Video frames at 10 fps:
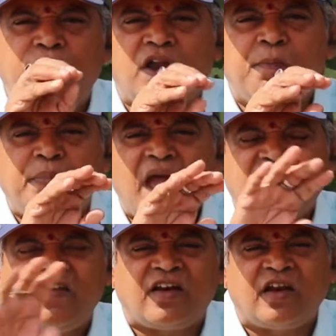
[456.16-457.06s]

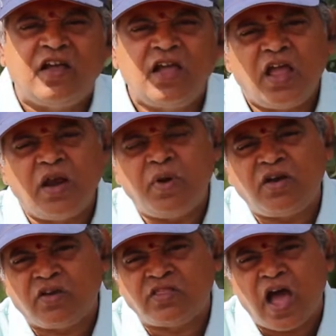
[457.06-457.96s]
impaction in
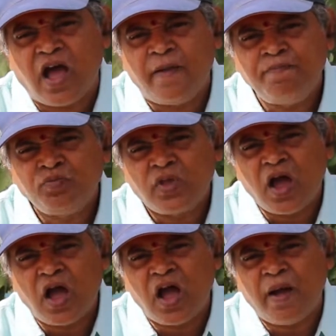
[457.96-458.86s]
between the
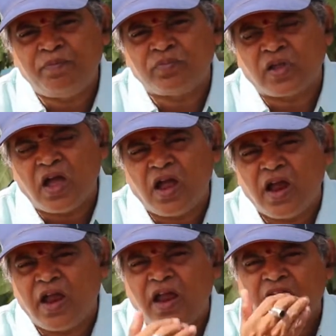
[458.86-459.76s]

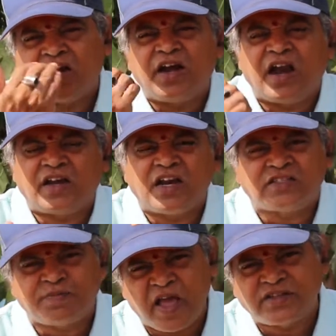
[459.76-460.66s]
interdental
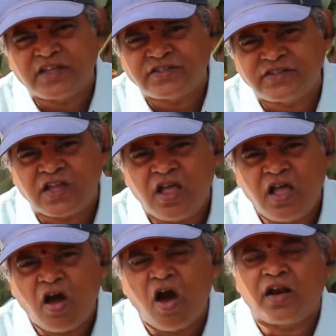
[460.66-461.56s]
spaces
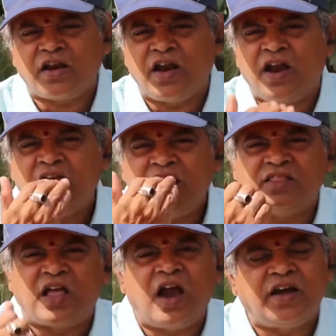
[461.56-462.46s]
or
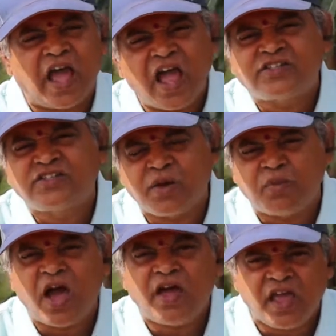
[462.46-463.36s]
in the
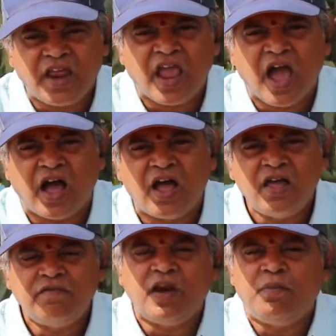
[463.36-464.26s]
diastema area
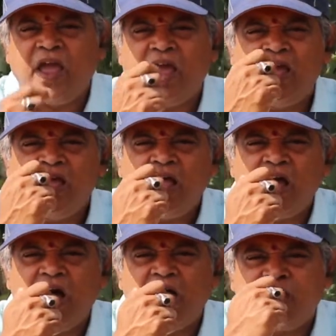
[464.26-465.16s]
will be
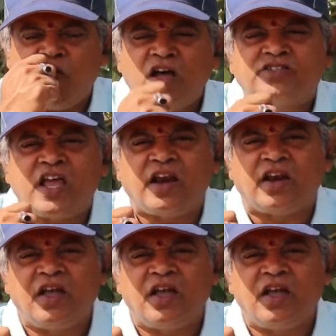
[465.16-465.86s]
flossen